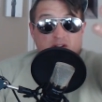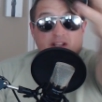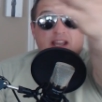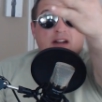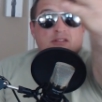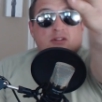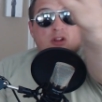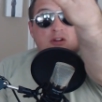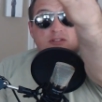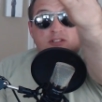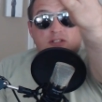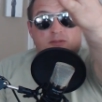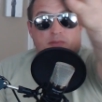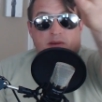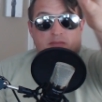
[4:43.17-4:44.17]
how close
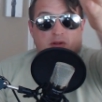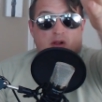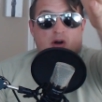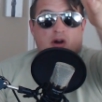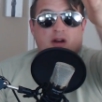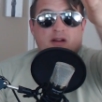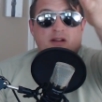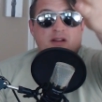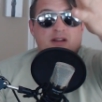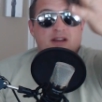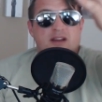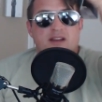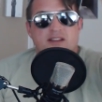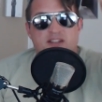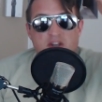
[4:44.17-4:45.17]
those people are.
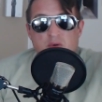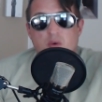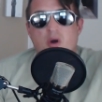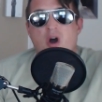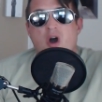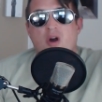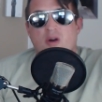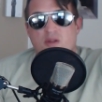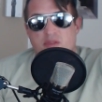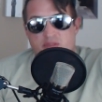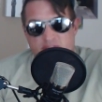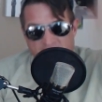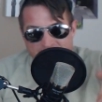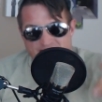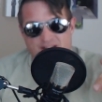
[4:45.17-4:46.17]
You are
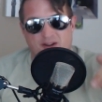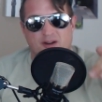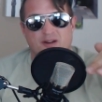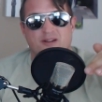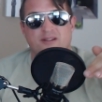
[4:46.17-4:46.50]
there.